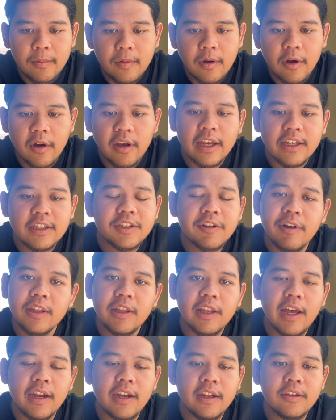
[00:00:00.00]
okay, so what
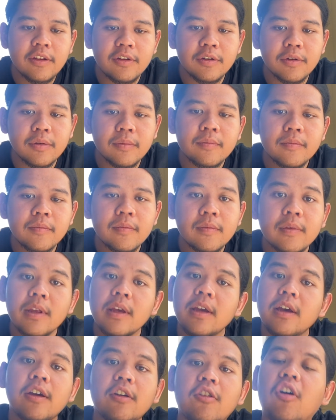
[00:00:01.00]
I need to do?
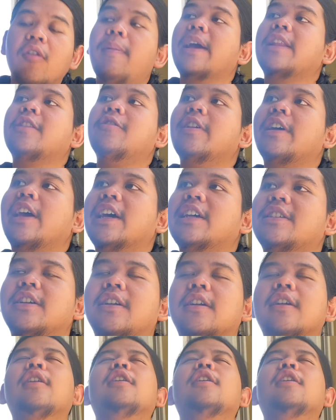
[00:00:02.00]
Go back to the cashier.